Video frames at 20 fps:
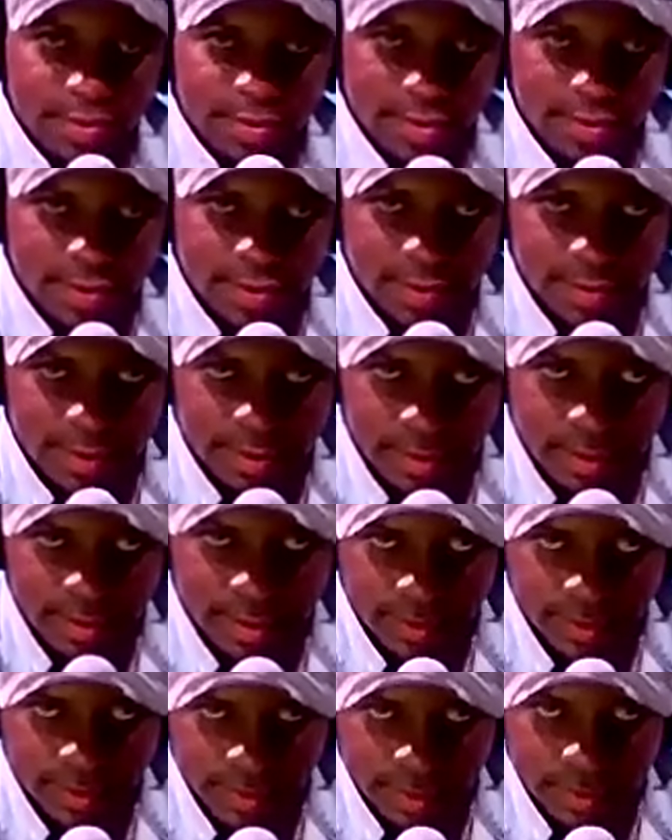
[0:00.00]

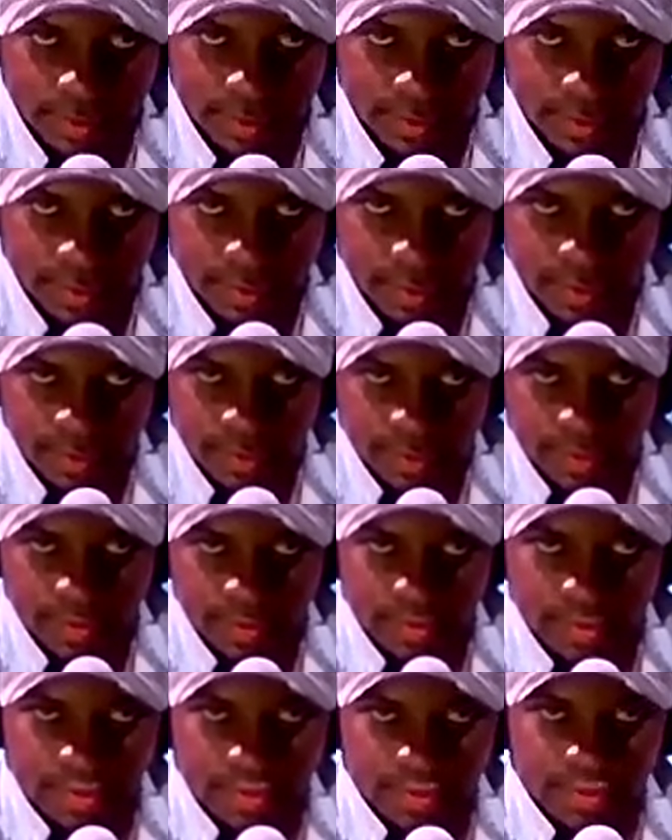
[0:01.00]

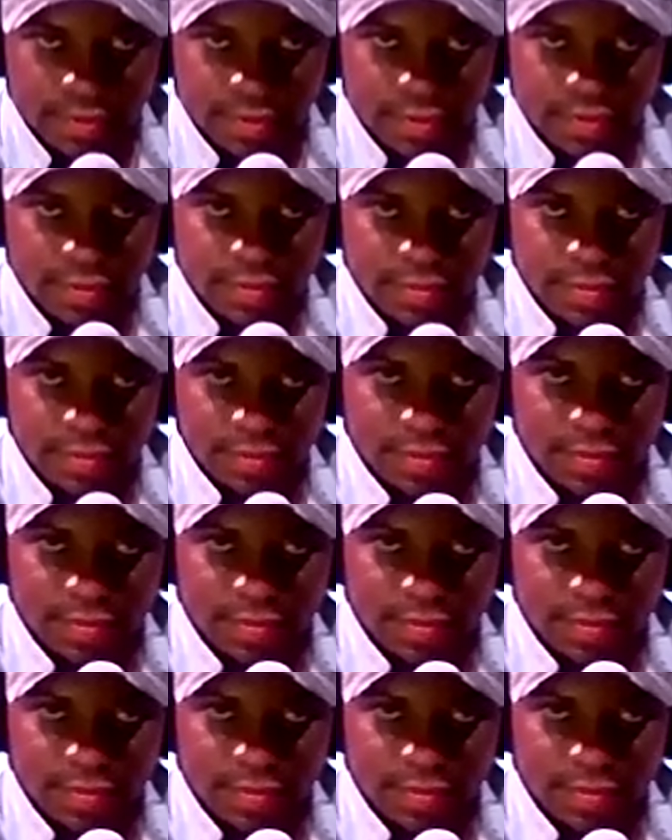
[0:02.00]
(not speaking)